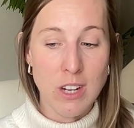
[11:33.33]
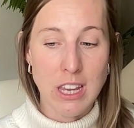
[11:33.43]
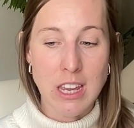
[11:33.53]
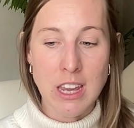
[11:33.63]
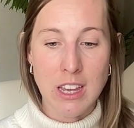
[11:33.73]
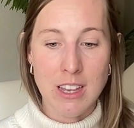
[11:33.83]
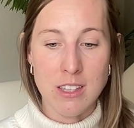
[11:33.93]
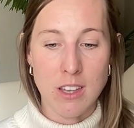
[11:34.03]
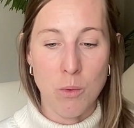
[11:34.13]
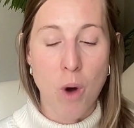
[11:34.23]
He
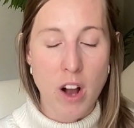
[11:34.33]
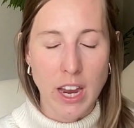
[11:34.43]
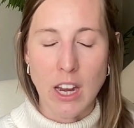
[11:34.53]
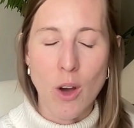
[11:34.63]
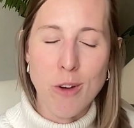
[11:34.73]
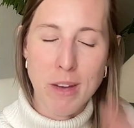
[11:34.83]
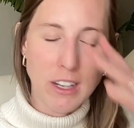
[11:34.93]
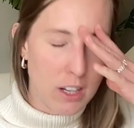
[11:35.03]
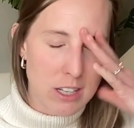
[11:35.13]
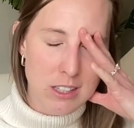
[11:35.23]
is walking and oh my
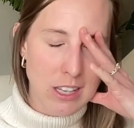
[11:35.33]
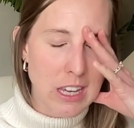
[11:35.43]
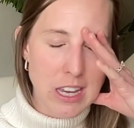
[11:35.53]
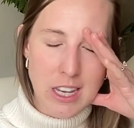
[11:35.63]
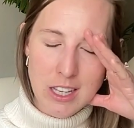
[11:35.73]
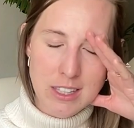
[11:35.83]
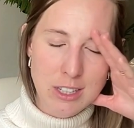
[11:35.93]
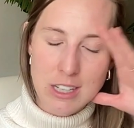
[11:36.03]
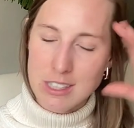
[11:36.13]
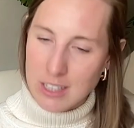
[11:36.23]
goodness, he is
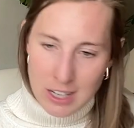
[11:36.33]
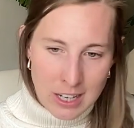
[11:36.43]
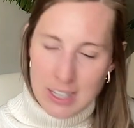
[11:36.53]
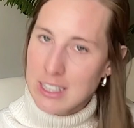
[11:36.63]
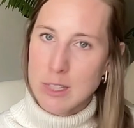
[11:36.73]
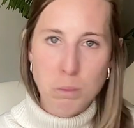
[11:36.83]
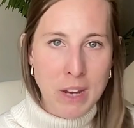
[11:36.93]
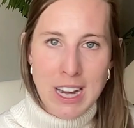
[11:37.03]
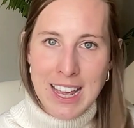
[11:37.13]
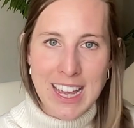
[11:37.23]
just speedy.